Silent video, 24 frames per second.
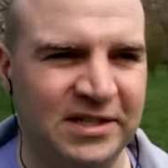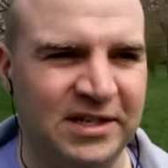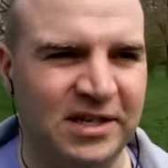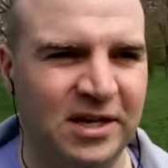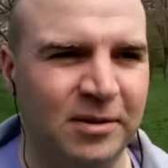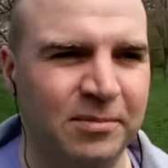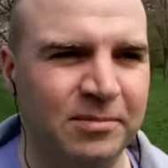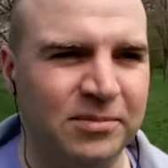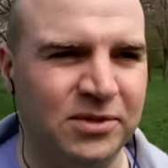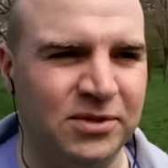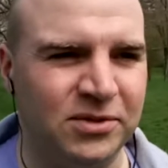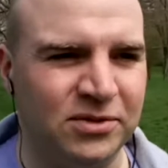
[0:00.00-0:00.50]

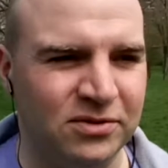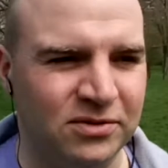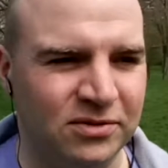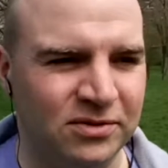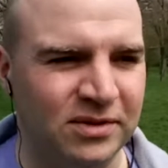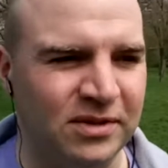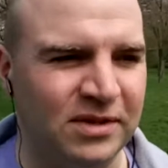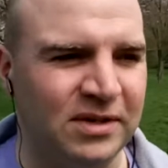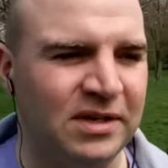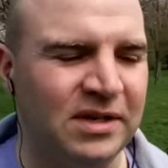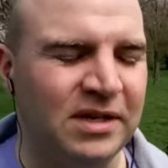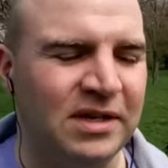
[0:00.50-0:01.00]
Come to
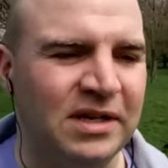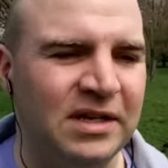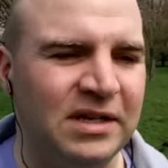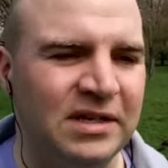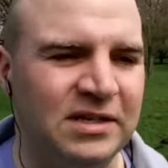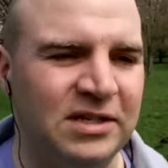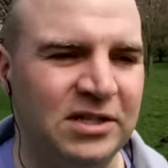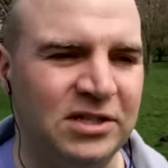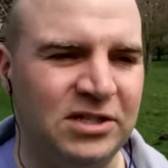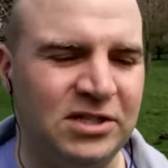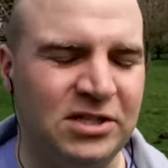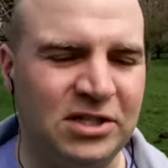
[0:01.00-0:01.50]

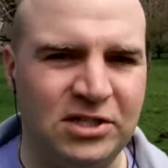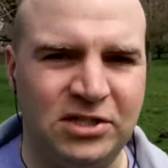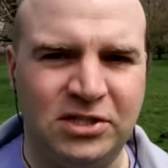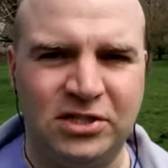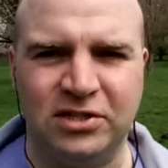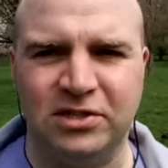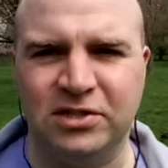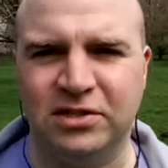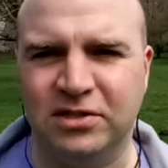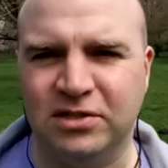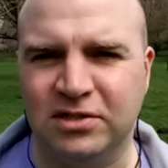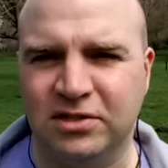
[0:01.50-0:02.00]

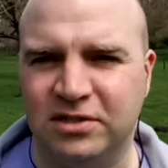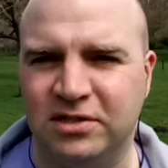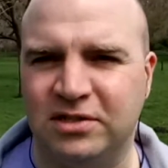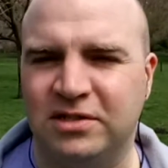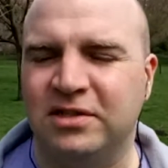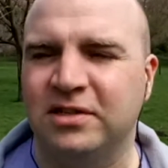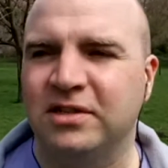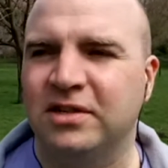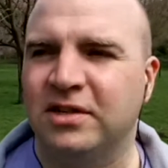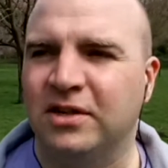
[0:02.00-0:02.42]
decisions